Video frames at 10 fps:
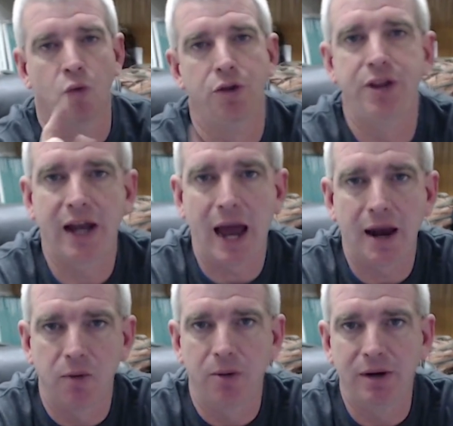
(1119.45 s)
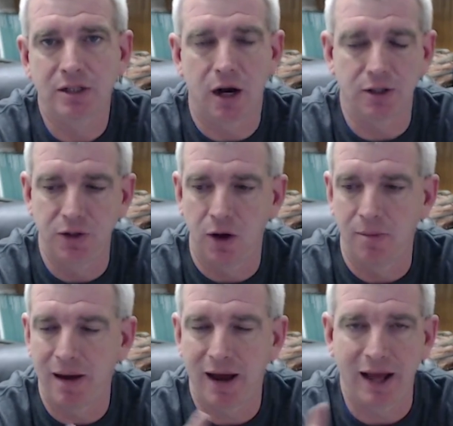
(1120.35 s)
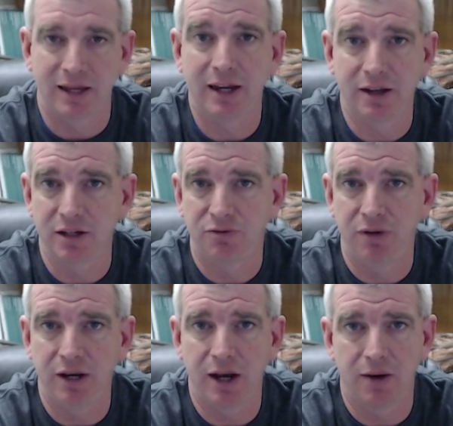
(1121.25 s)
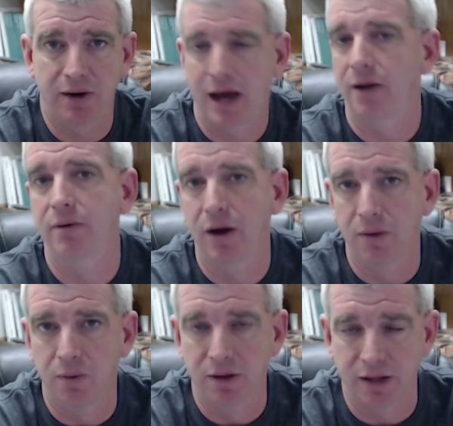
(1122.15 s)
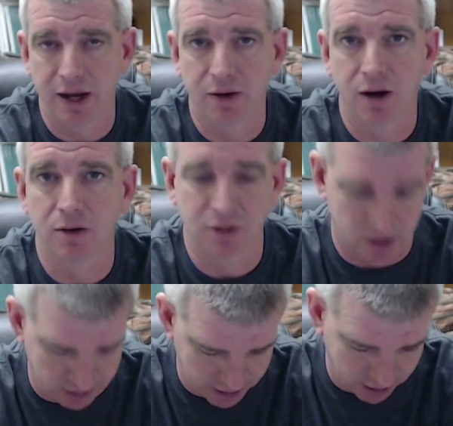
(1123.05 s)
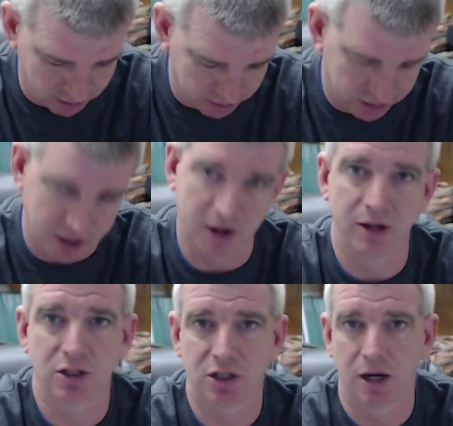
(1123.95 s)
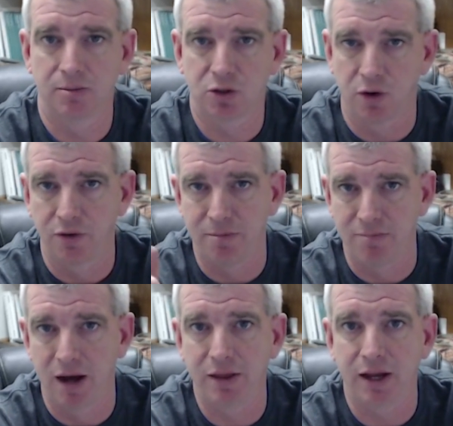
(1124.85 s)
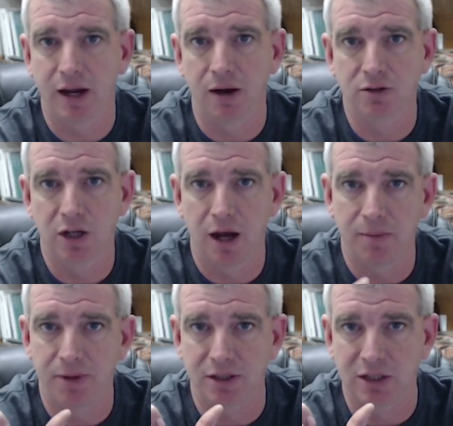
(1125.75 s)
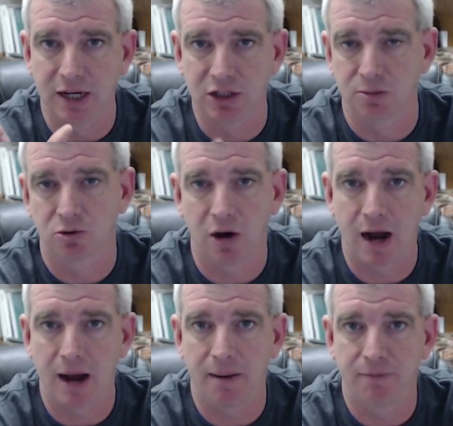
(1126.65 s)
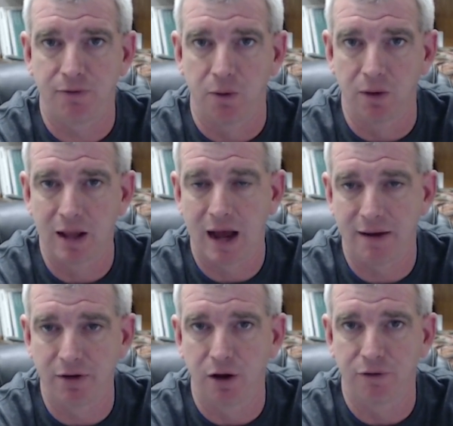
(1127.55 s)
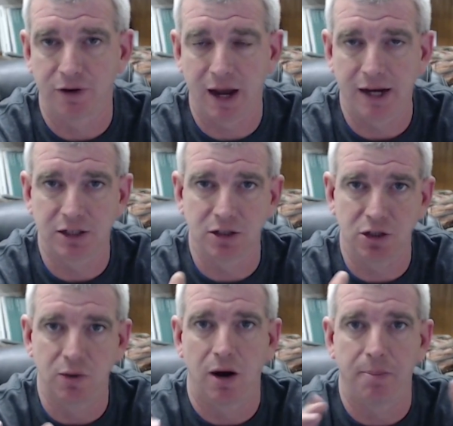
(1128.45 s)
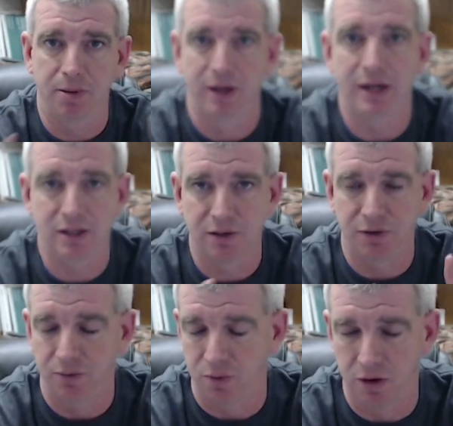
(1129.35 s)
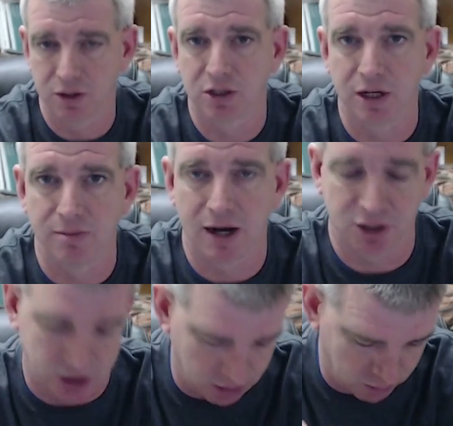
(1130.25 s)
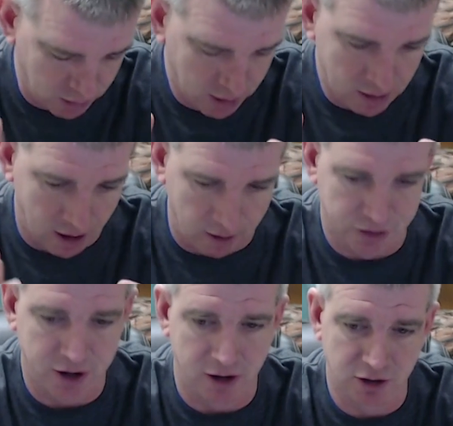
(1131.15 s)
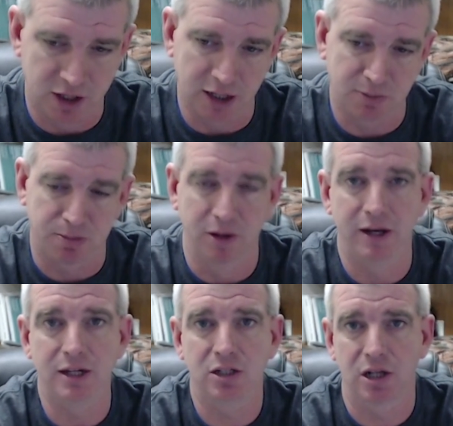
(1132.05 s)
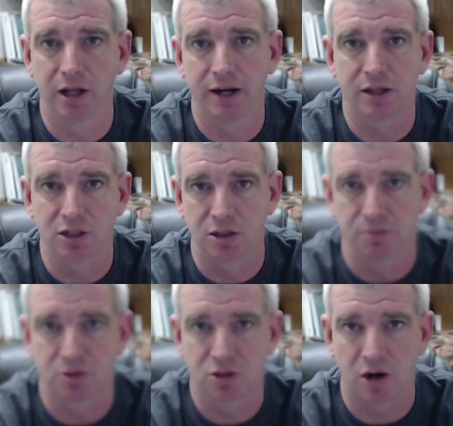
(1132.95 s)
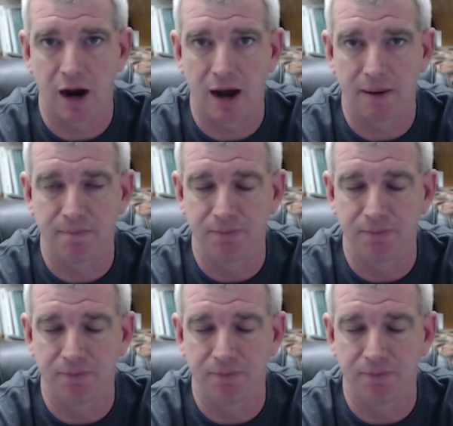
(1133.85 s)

thing Adam wanted me to talk to you all about at the end of this video, and I don't know what the hell goes on here, but there is some sort of a button that goes up that says subscribe for live notifications. You all, please, if you want to see my show on Thursdays, please click the subscribe